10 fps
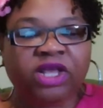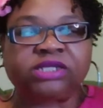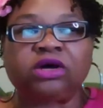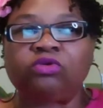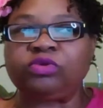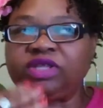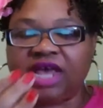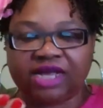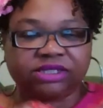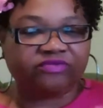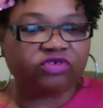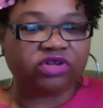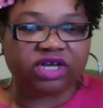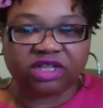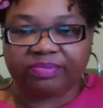So yes, if you
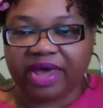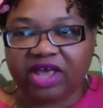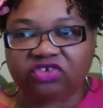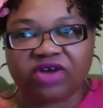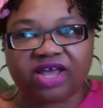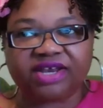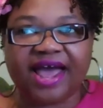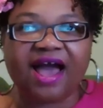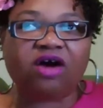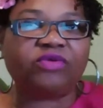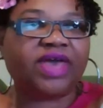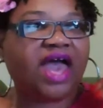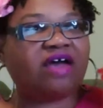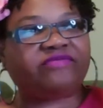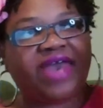look at the page right now, we
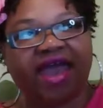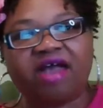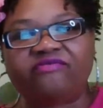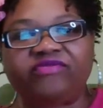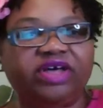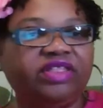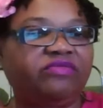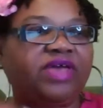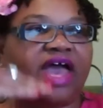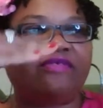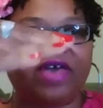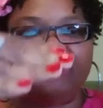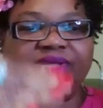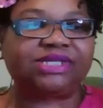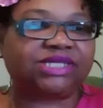have Canva, then we have
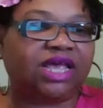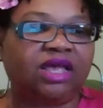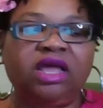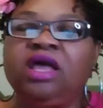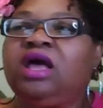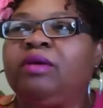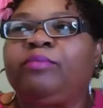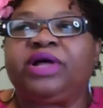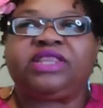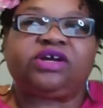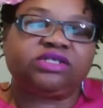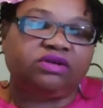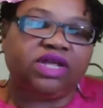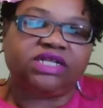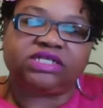ABC, but there's no
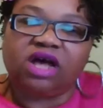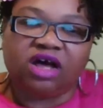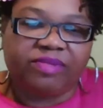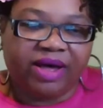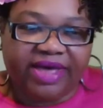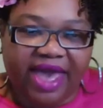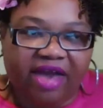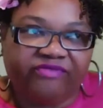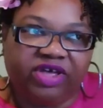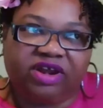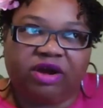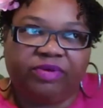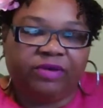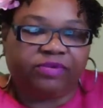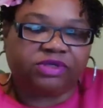need to talk about Canva in our
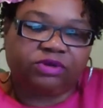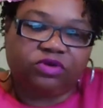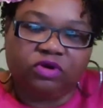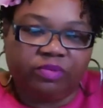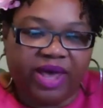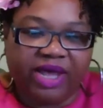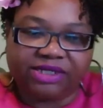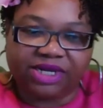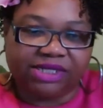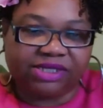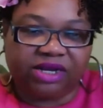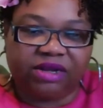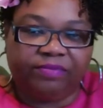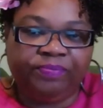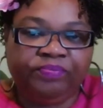people's Google page is not set
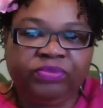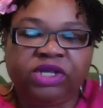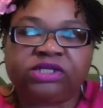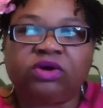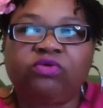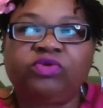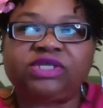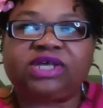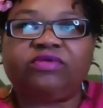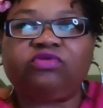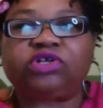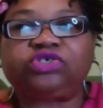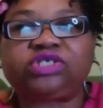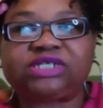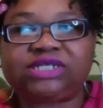up. So when we say we want
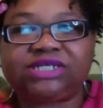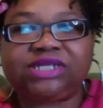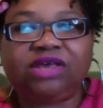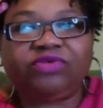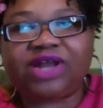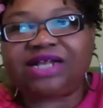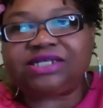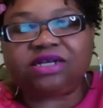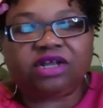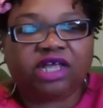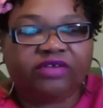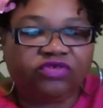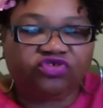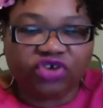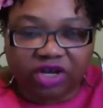you to succeed, we're not just going to give
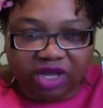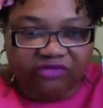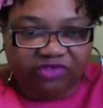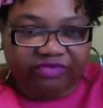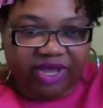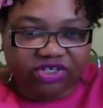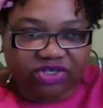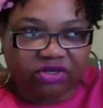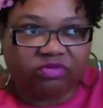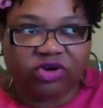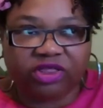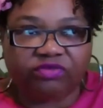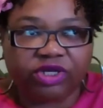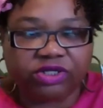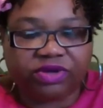you junk information no more than
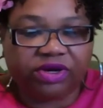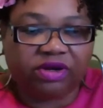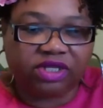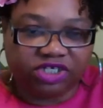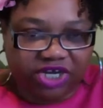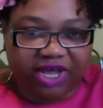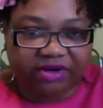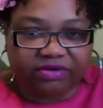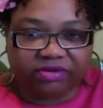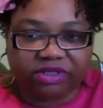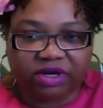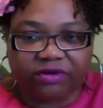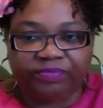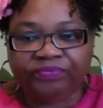we do here on the channel. So